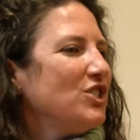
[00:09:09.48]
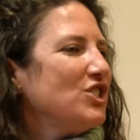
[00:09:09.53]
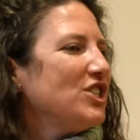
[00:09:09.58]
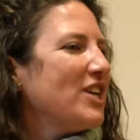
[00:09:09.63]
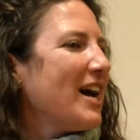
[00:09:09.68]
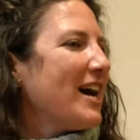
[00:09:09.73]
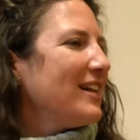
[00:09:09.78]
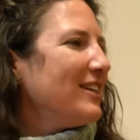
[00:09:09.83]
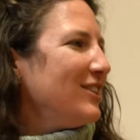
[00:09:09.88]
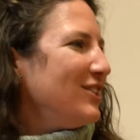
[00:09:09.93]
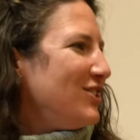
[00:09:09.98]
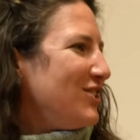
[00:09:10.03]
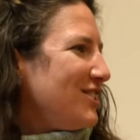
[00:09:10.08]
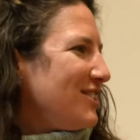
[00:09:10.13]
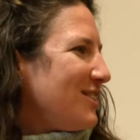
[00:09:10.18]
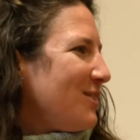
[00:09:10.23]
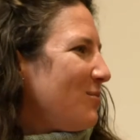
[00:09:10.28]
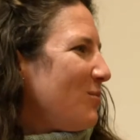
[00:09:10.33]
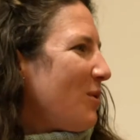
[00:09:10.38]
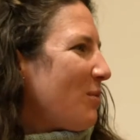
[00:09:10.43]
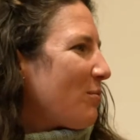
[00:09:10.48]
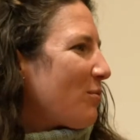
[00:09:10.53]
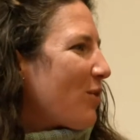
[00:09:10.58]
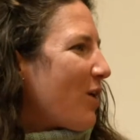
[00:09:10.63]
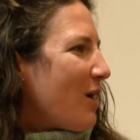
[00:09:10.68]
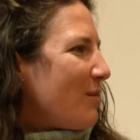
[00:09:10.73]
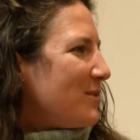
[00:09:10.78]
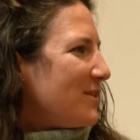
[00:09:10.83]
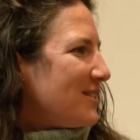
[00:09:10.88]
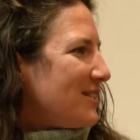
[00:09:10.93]
challenges and what
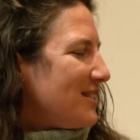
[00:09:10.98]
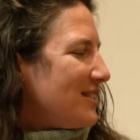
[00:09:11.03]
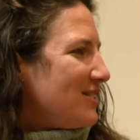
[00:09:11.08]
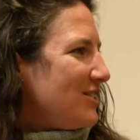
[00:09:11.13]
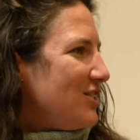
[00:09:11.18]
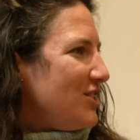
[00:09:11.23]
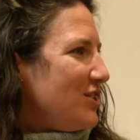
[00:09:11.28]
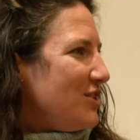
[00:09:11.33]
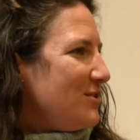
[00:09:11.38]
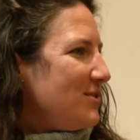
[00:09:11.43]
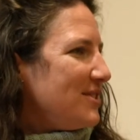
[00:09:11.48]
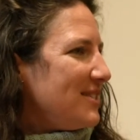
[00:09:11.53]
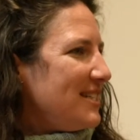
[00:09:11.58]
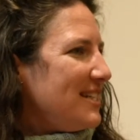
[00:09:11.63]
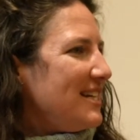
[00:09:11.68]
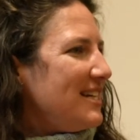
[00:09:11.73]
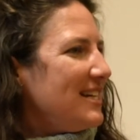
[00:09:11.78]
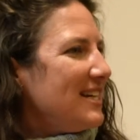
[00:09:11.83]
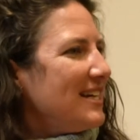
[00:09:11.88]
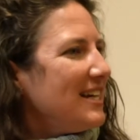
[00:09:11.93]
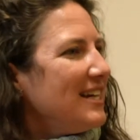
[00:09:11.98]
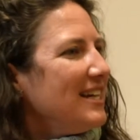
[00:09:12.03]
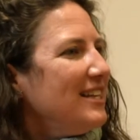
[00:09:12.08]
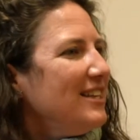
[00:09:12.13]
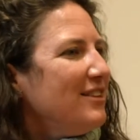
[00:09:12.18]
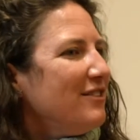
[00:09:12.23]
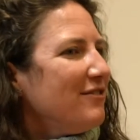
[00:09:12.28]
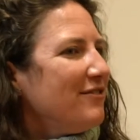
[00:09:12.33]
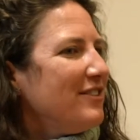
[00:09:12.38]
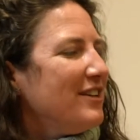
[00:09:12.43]
promises do you see
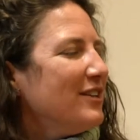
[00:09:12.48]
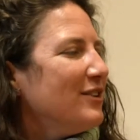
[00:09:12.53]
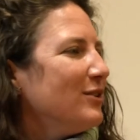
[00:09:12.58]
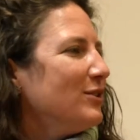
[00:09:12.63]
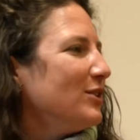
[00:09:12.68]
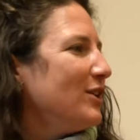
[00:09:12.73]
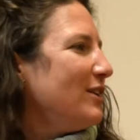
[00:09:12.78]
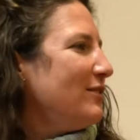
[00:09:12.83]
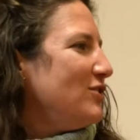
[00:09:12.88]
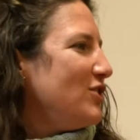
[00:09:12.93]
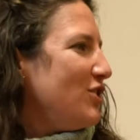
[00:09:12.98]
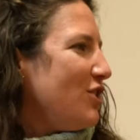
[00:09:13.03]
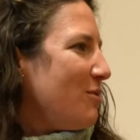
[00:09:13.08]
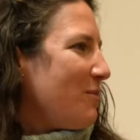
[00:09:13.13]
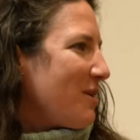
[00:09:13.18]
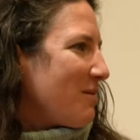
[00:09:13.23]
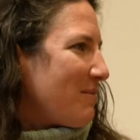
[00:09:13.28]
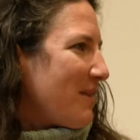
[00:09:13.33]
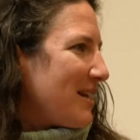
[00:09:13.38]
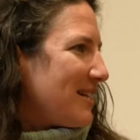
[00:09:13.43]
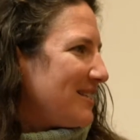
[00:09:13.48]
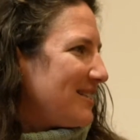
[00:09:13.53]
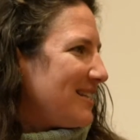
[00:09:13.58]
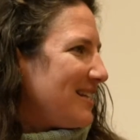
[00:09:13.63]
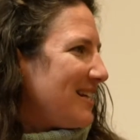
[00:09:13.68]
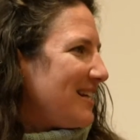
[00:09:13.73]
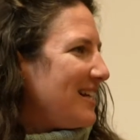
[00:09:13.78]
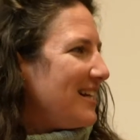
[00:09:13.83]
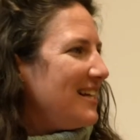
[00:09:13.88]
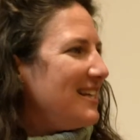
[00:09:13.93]
in the field of genomic
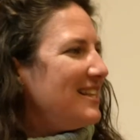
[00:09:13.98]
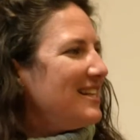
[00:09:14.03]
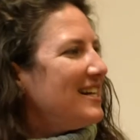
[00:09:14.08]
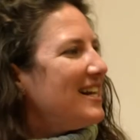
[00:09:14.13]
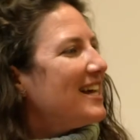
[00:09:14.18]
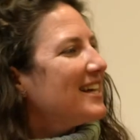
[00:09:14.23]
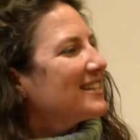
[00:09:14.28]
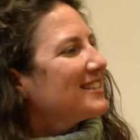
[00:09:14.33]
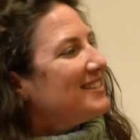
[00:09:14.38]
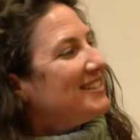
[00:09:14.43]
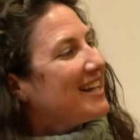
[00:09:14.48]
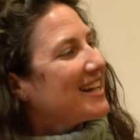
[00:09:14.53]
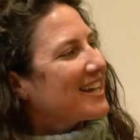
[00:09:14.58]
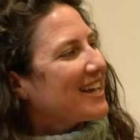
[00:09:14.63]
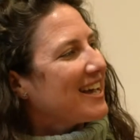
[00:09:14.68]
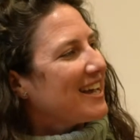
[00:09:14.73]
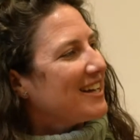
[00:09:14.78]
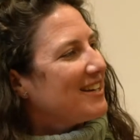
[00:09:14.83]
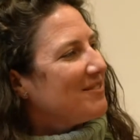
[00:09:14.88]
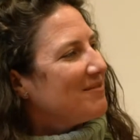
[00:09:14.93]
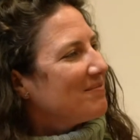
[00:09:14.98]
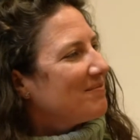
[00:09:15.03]
medicine in the next decade?